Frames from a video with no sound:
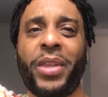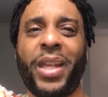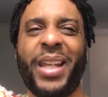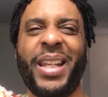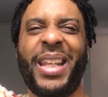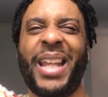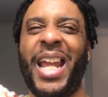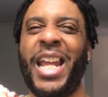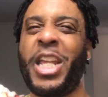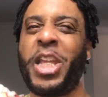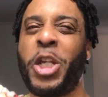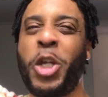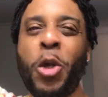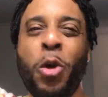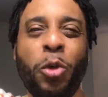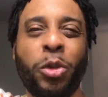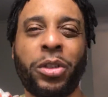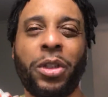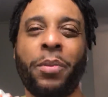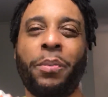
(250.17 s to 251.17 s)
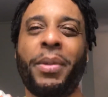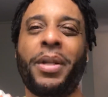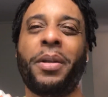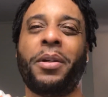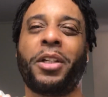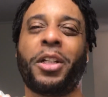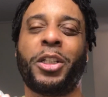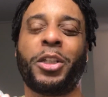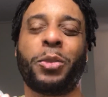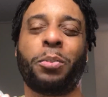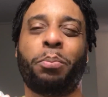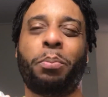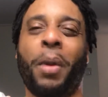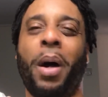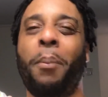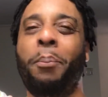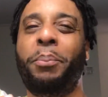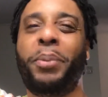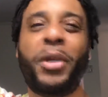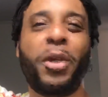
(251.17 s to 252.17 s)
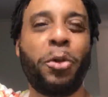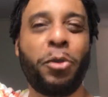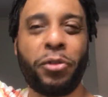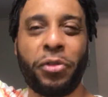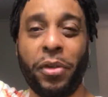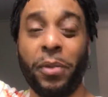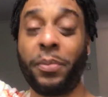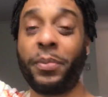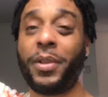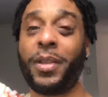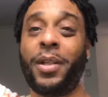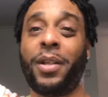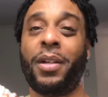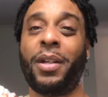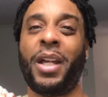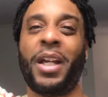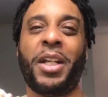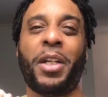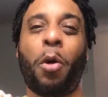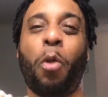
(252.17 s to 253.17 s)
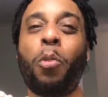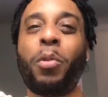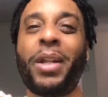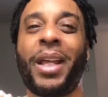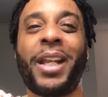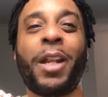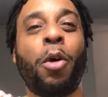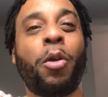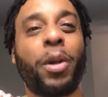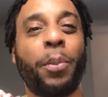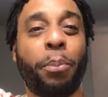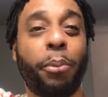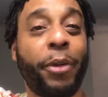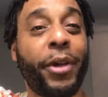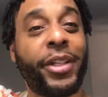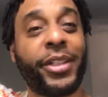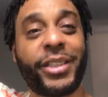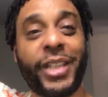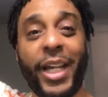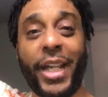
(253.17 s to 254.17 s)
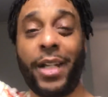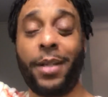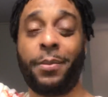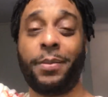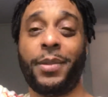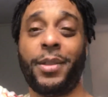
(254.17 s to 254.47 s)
they use them and abuse them, and they don't appreciate them.